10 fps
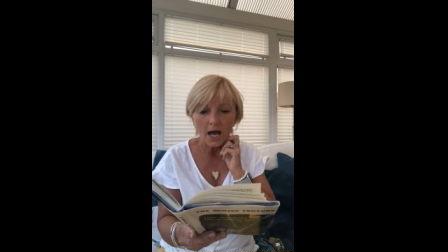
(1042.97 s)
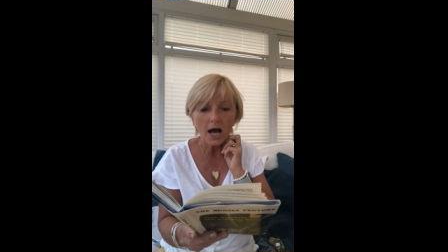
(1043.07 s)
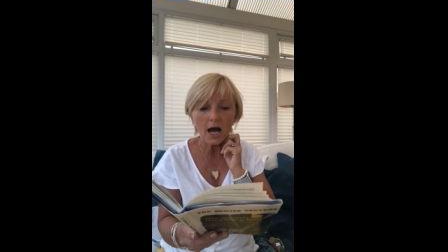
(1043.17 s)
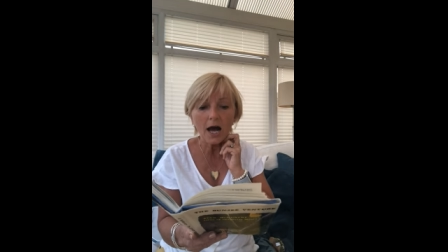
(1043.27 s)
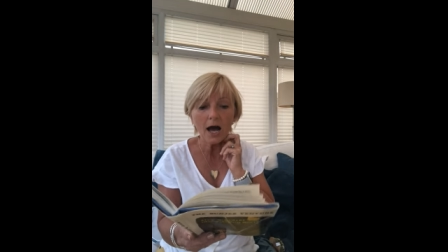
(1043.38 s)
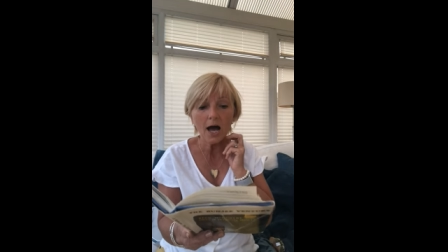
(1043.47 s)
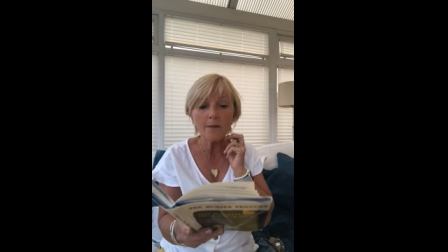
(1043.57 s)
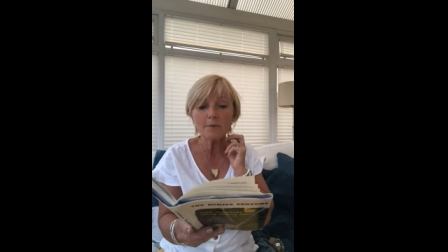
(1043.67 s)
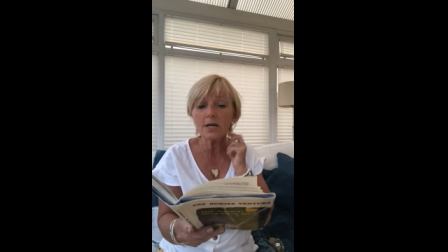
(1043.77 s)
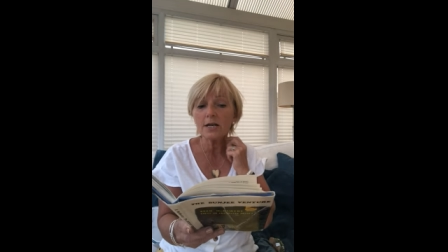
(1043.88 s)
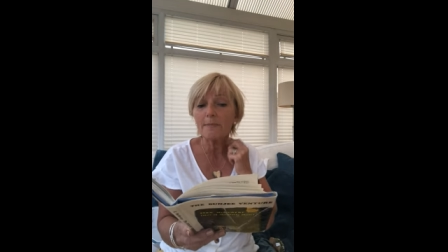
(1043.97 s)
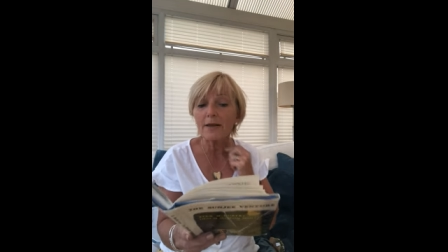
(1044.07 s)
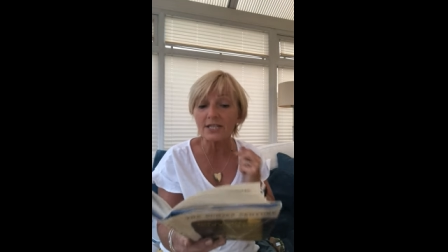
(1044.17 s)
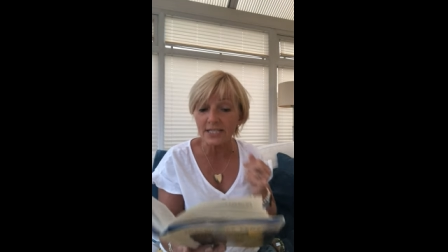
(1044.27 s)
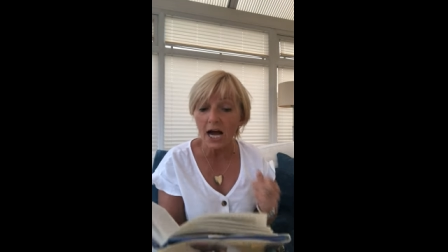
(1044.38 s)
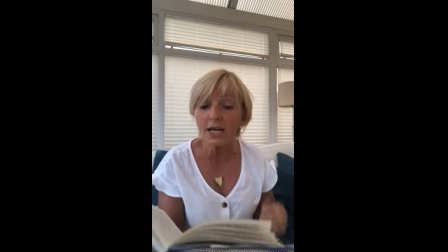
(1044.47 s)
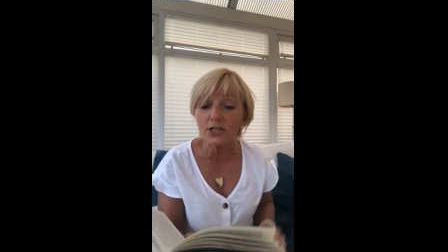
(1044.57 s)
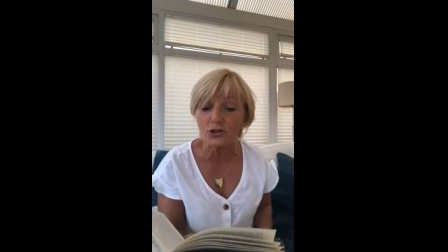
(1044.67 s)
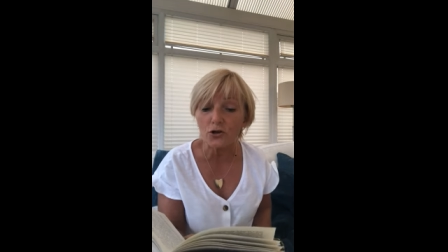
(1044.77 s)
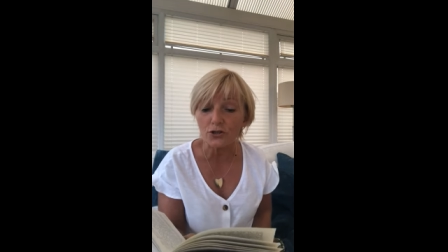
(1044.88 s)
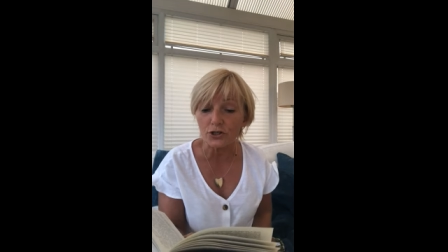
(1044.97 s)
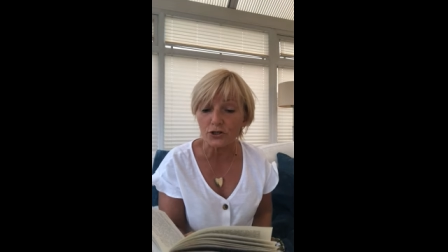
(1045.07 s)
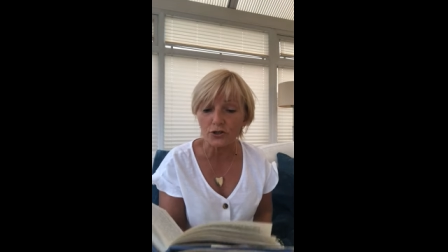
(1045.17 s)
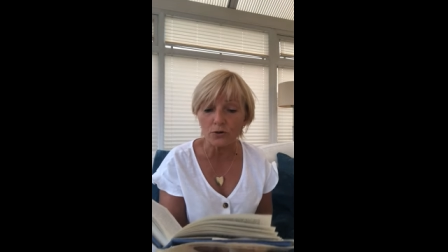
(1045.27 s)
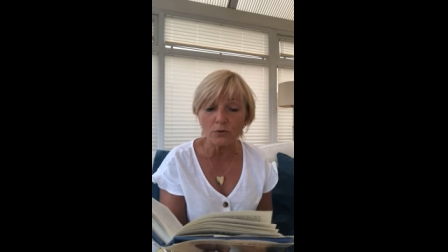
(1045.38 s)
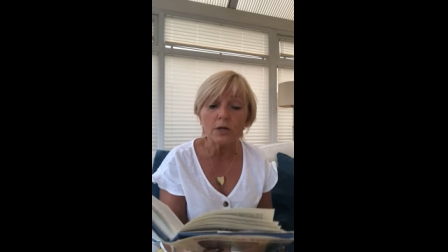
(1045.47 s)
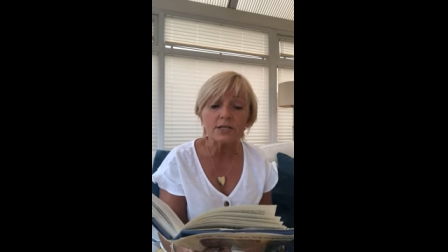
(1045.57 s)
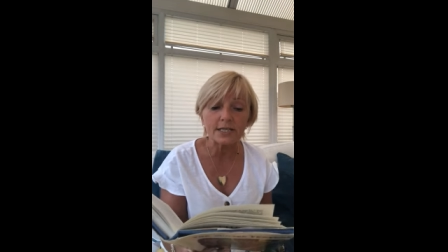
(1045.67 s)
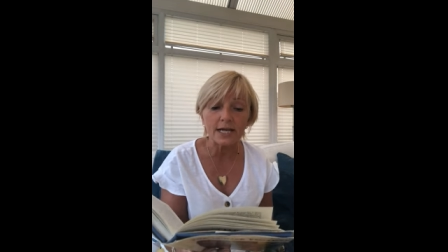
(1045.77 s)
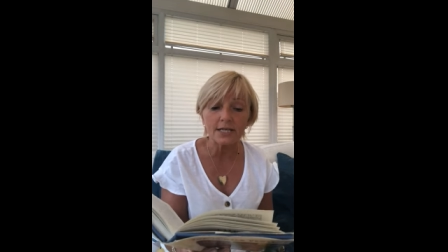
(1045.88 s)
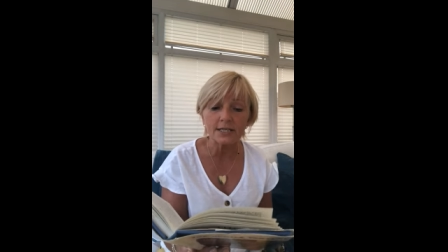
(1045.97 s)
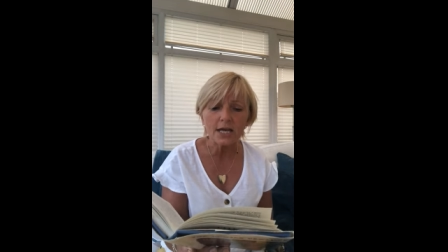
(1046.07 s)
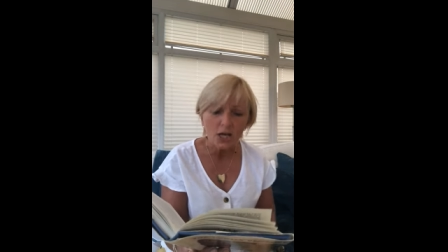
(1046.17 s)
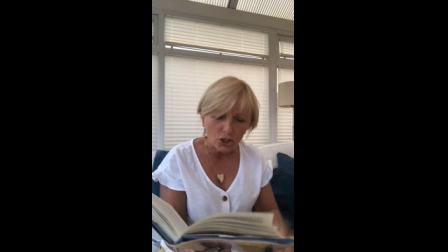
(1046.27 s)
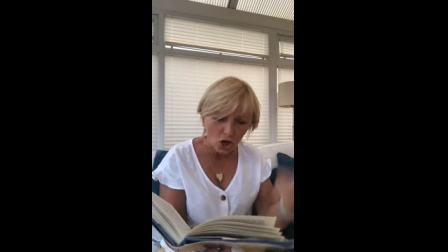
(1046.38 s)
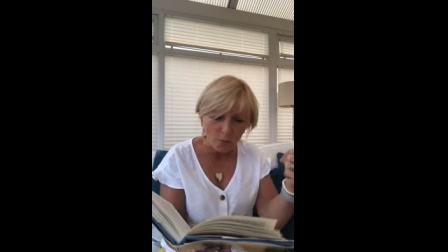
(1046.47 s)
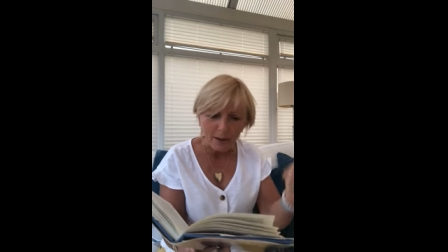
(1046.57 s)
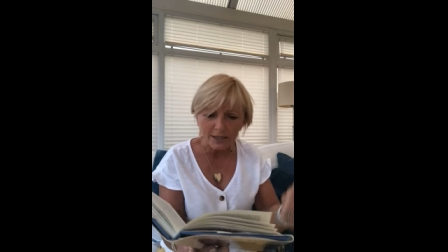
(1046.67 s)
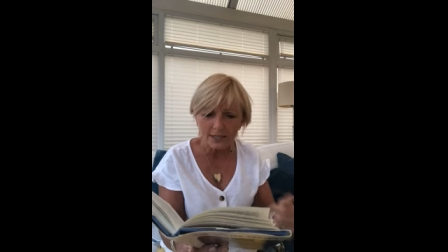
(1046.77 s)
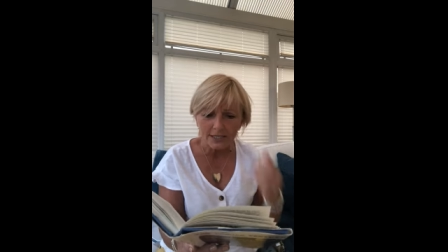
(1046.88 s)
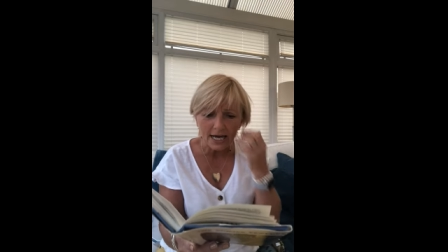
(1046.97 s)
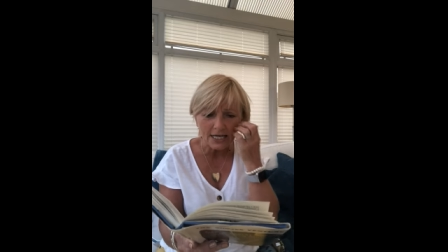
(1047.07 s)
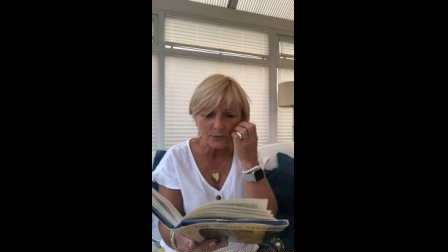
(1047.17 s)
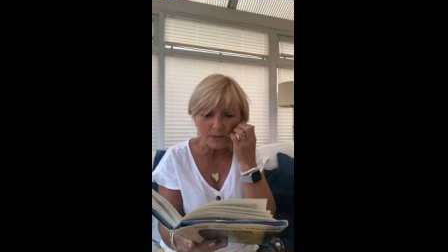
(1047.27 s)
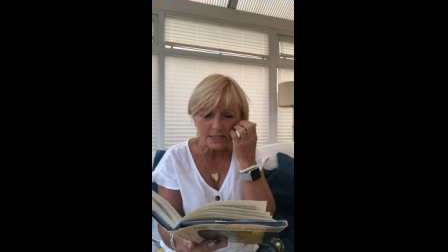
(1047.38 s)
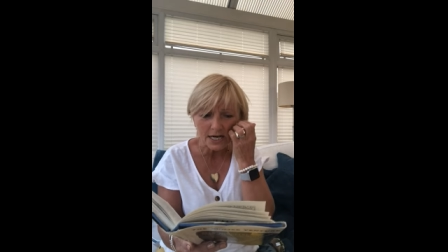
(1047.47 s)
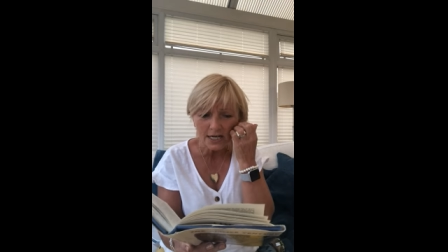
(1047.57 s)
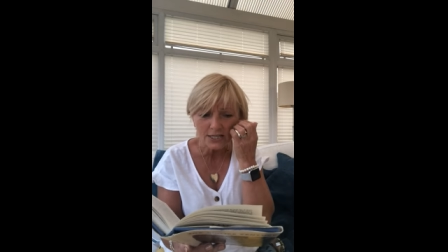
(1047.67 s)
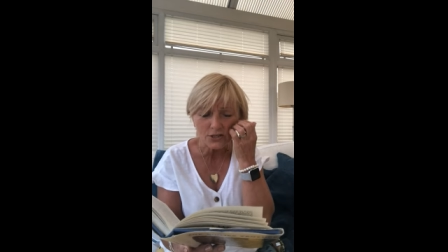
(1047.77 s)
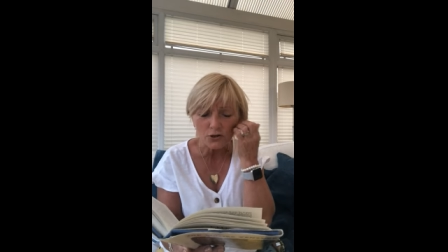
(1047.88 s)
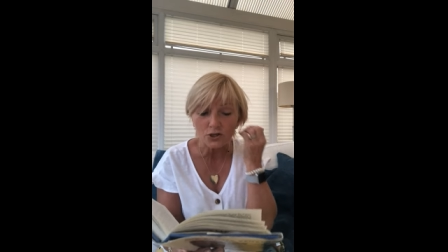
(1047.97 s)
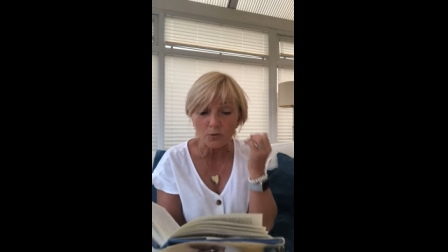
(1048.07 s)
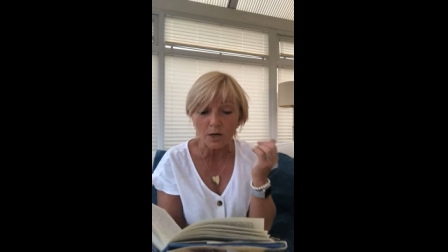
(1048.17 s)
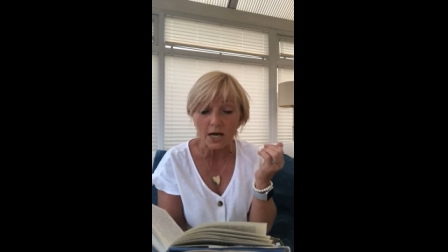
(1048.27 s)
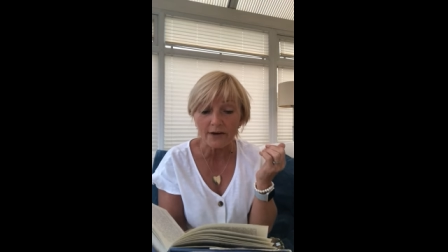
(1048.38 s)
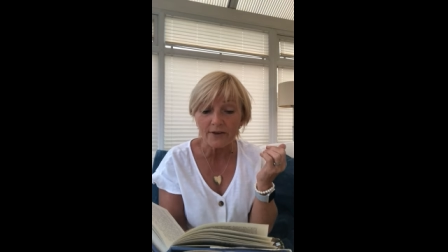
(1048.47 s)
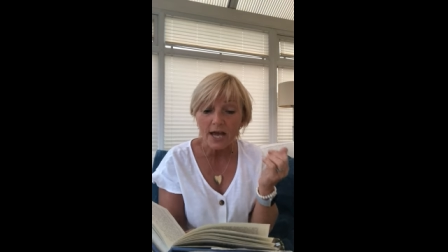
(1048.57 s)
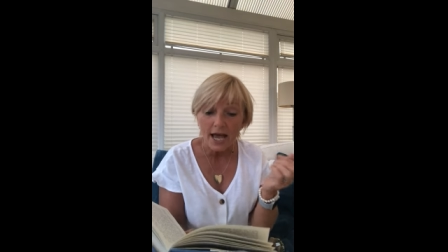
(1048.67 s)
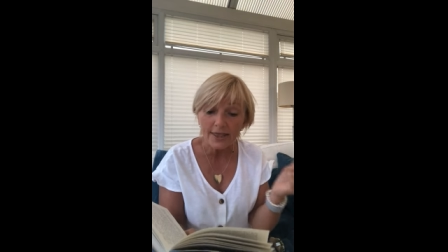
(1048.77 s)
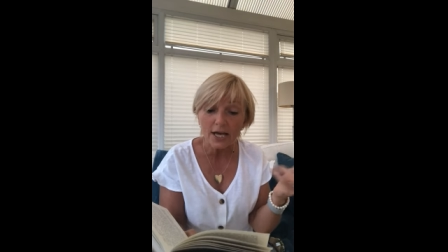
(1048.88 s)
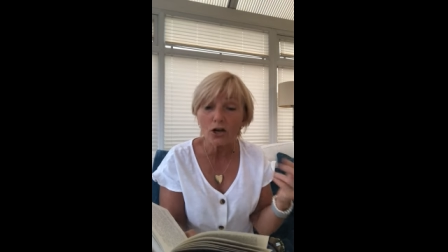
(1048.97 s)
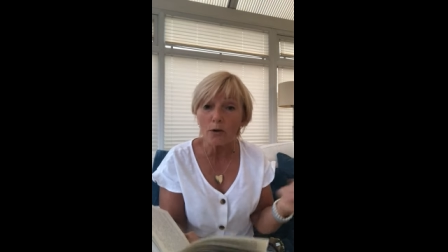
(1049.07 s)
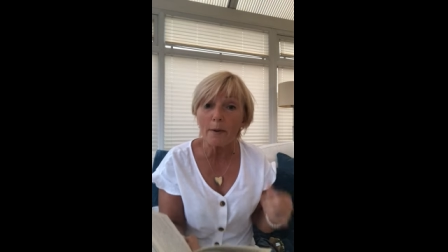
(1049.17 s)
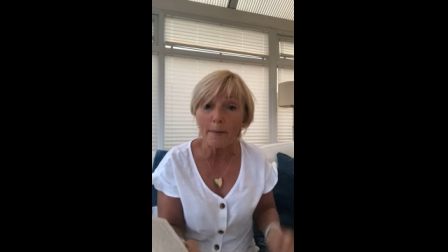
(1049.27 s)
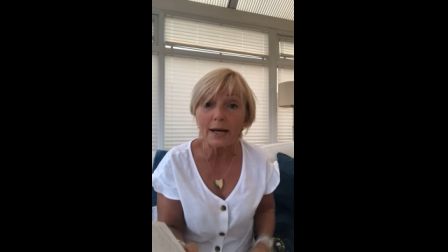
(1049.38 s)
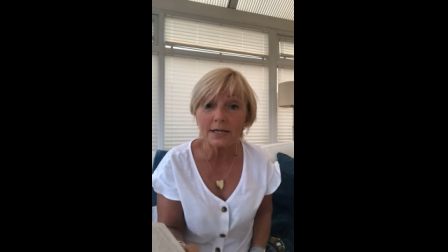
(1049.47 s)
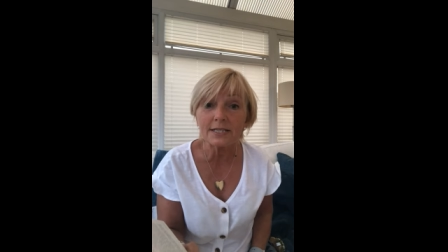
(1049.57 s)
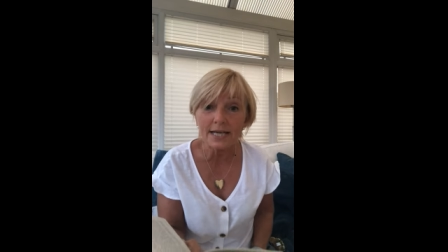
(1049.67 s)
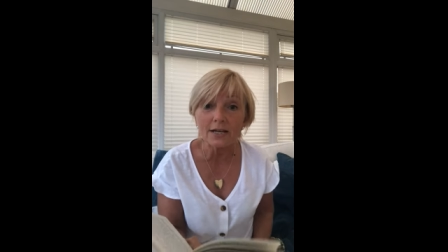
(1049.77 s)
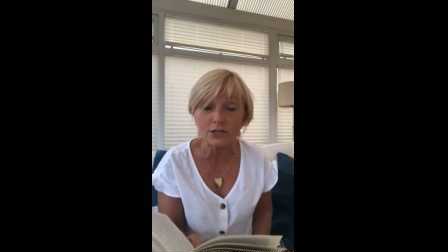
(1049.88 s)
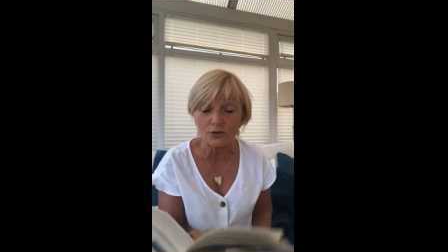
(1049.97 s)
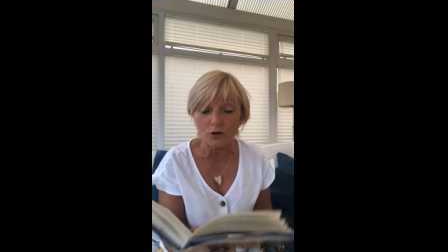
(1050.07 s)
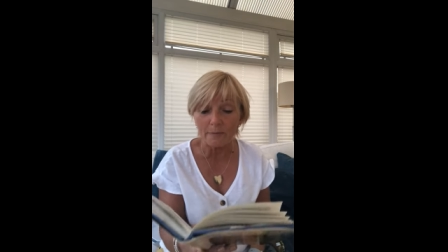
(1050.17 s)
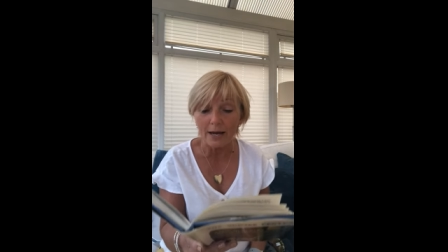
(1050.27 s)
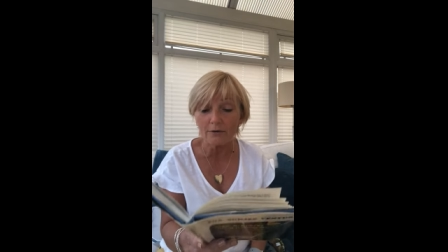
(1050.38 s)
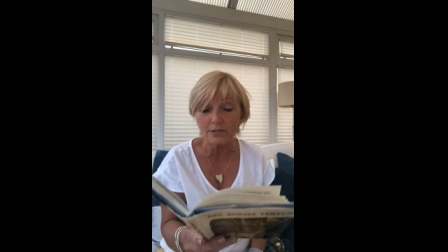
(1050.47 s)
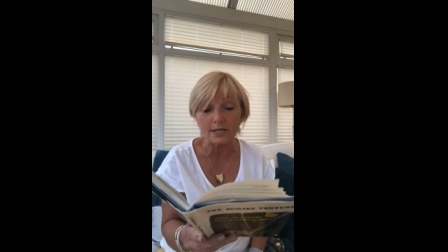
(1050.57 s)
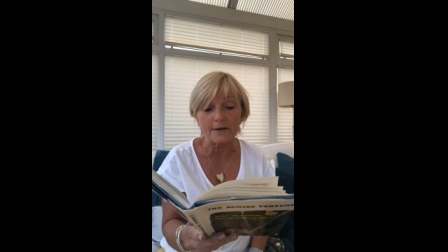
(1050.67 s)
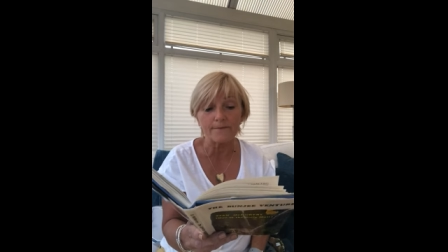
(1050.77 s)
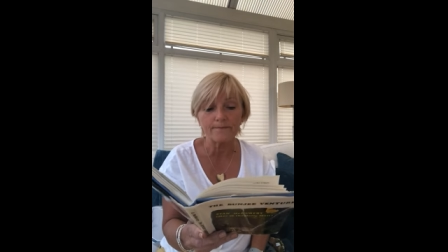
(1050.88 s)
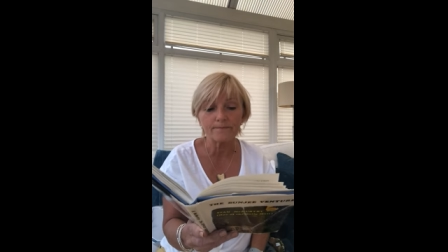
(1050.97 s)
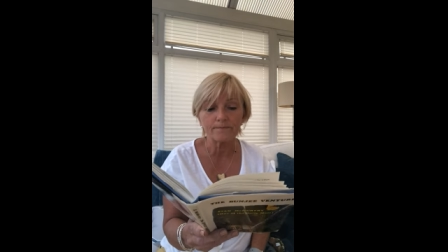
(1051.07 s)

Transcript: I'm learning about the dinosaurs at school, said Andy. Go back to the days when dinosaurs were alive and then come back and tell us all about it.